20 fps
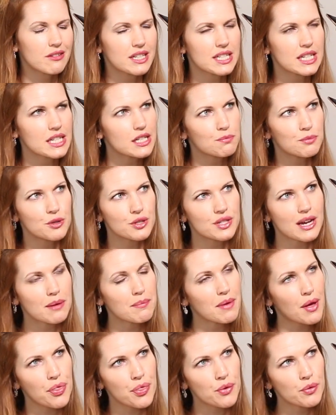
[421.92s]
I tend to put
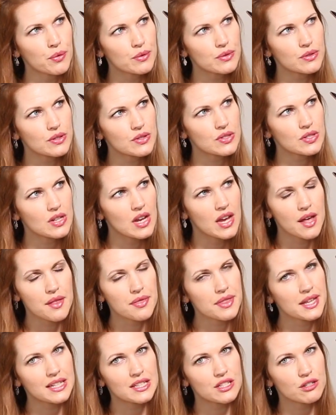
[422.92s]
down my thoughts,
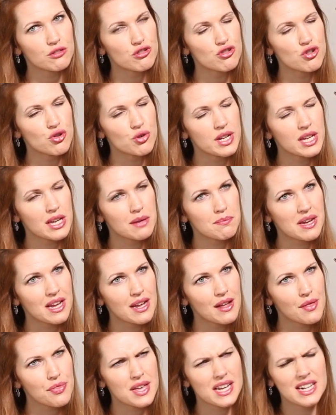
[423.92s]
things that are annoying
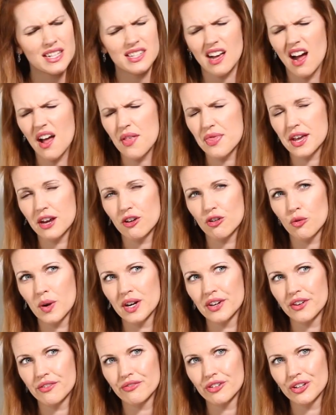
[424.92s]
me, things that I think are
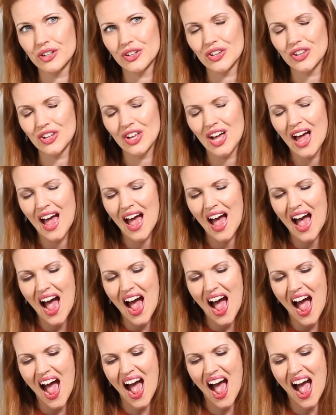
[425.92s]
wonderful.
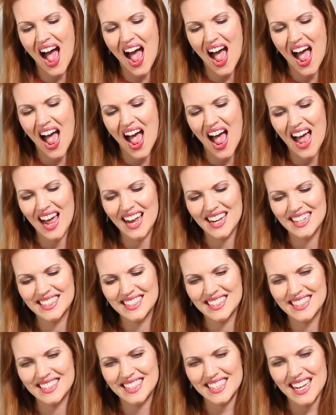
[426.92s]

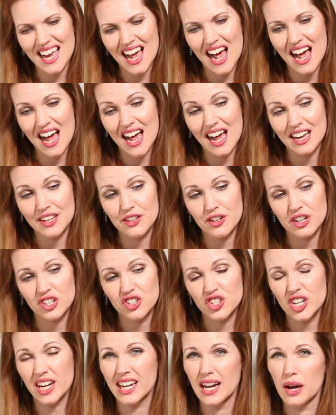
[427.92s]
And you
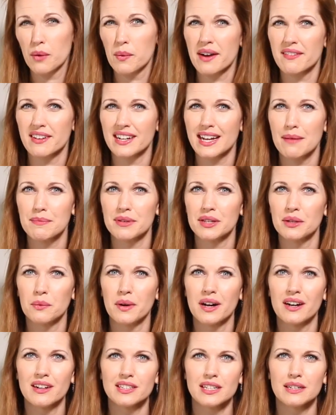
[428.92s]
can check out where I am in the
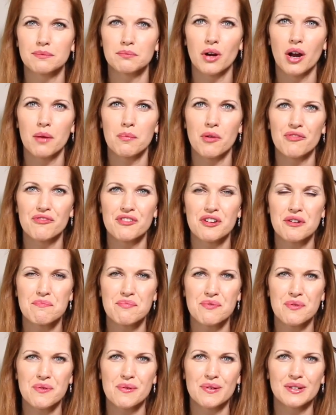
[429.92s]
world. I'm often
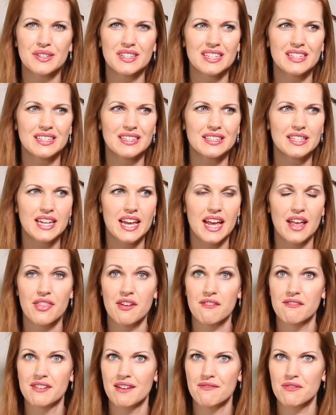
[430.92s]
abroad and here,
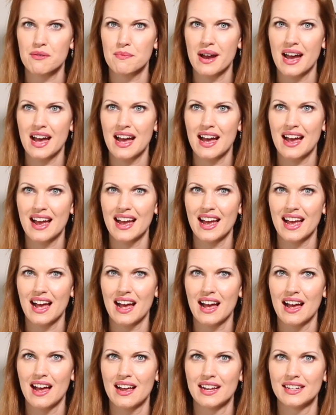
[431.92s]
there and everywhere,
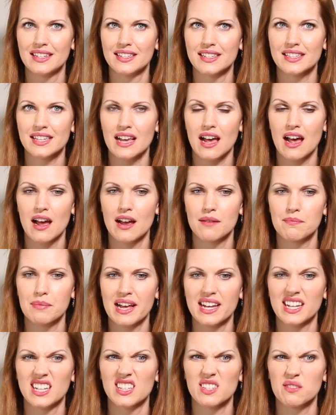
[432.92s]
and
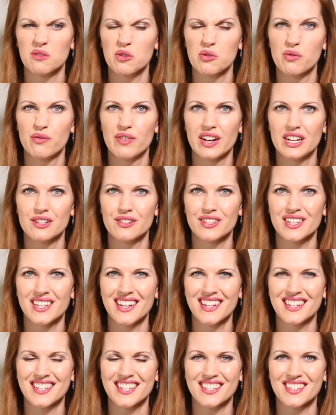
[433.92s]
playing in some cool venues in
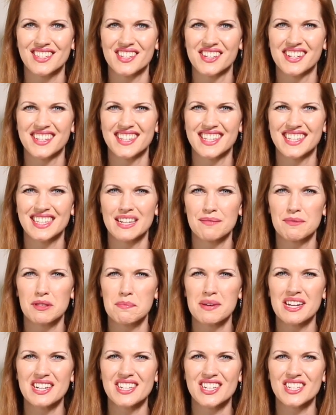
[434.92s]
London. So you can see some of
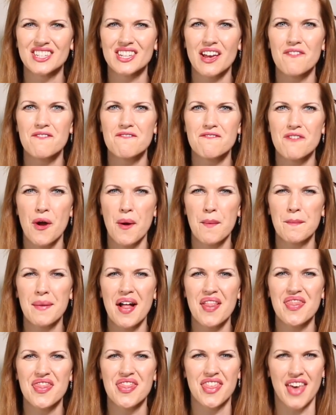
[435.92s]
the pictures from
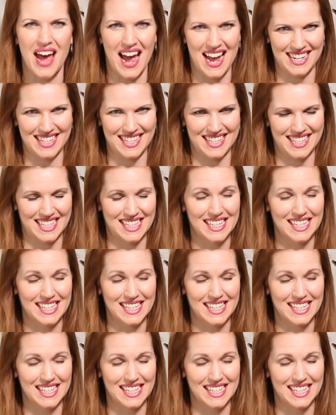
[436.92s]
that.